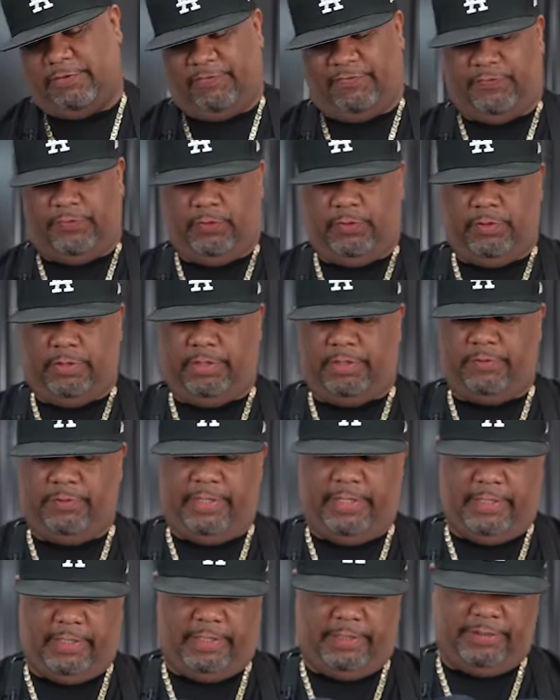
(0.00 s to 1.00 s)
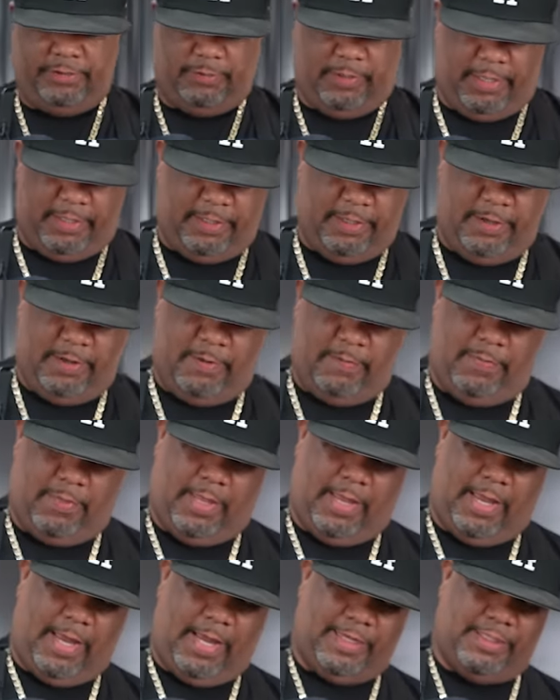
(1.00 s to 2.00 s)
the full ingredient list, right?
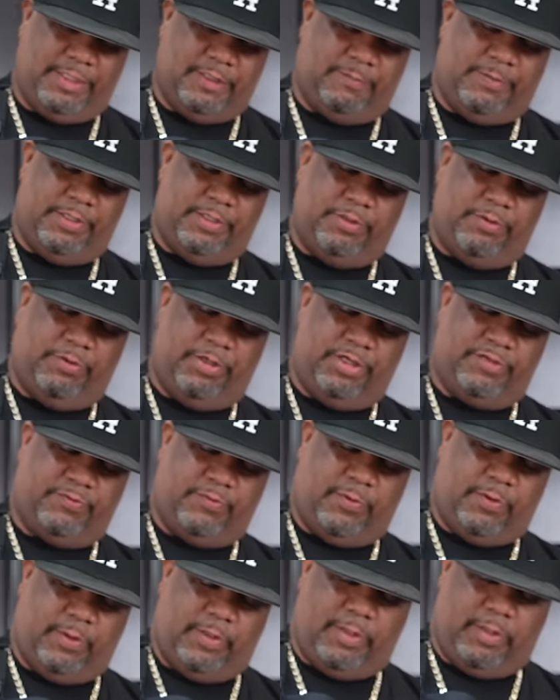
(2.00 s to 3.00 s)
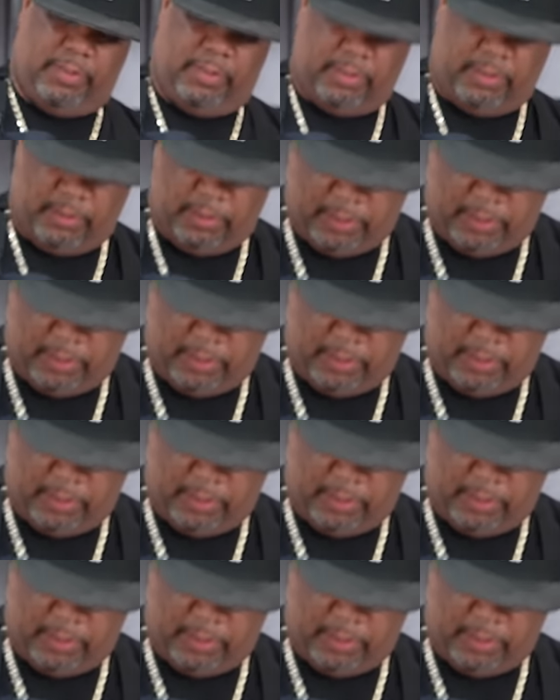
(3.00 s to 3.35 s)
I just been doing this for a